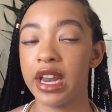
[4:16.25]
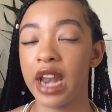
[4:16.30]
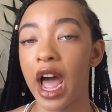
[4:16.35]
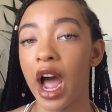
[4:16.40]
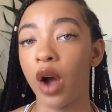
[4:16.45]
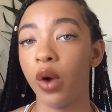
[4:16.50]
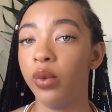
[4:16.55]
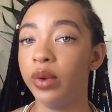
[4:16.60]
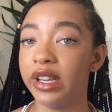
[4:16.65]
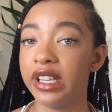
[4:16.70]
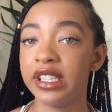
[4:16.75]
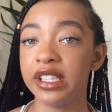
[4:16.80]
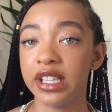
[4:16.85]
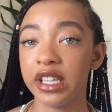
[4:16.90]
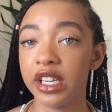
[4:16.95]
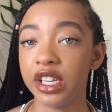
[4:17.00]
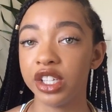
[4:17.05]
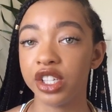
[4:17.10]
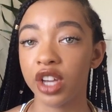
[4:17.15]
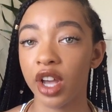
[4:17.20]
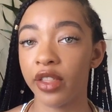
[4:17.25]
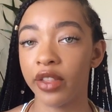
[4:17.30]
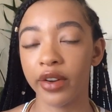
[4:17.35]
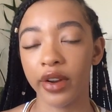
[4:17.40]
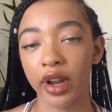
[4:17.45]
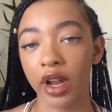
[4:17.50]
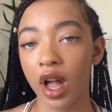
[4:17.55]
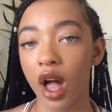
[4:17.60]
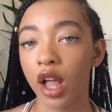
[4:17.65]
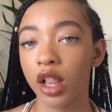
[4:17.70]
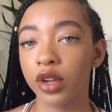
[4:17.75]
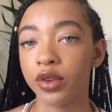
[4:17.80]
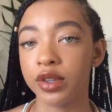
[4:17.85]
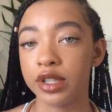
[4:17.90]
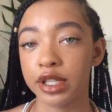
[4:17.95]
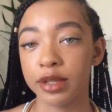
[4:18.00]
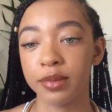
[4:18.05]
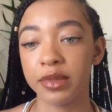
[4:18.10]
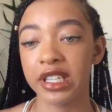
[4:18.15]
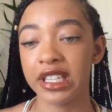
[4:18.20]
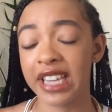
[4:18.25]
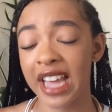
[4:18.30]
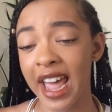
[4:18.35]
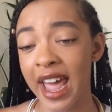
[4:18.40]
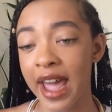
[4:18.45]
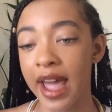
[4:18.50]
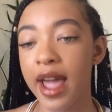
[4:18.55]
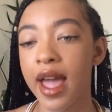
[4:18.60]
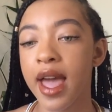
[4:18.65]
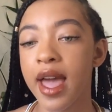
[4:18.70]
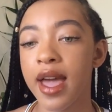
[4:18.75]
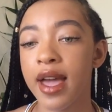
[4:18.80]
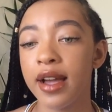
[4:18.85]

and how we see each other in colorism today.